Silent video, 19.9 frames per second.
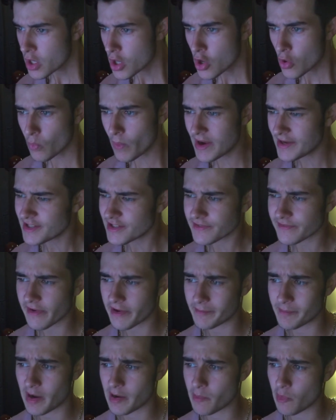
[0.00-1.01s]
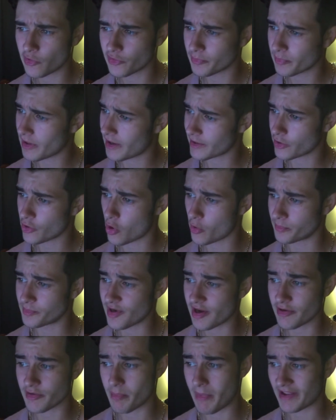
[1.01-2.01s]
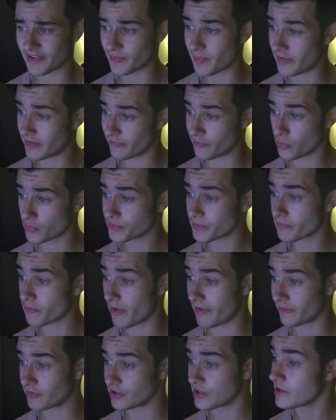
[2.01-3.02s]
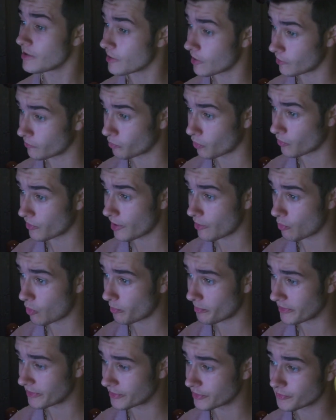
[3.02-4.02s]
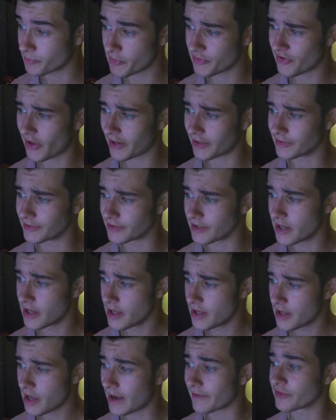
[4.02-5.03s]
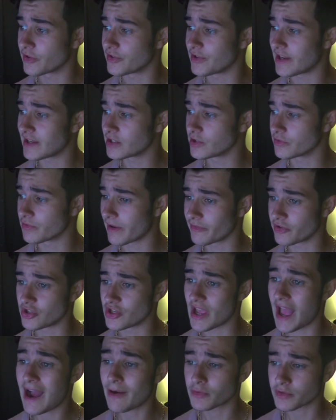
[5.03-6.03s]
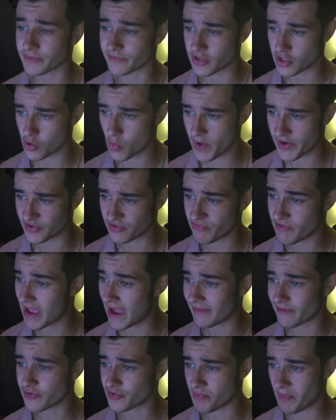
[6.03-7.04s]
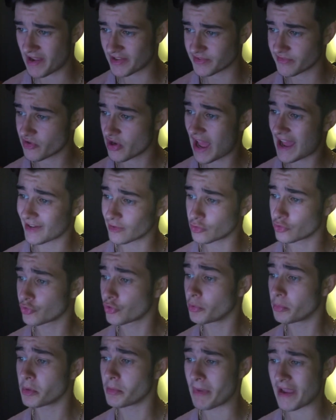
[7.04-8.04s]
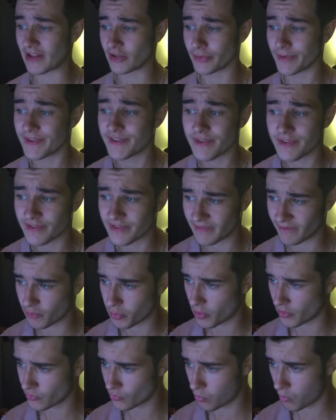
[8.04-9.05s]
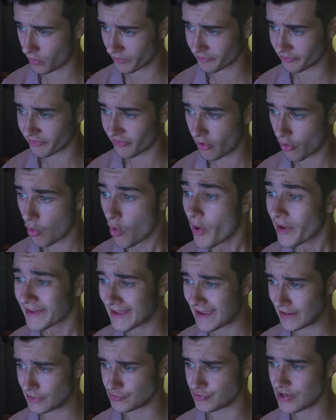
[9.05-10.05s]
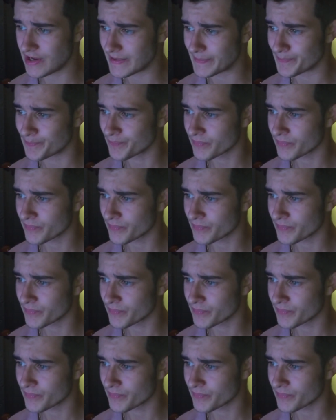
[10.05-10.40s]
Weight is found by multiplying an object's mass by the force of gravity, 9.81 meters per second. After taking gravity out of the equation, the average mass of an adult human male is 7.14 kg.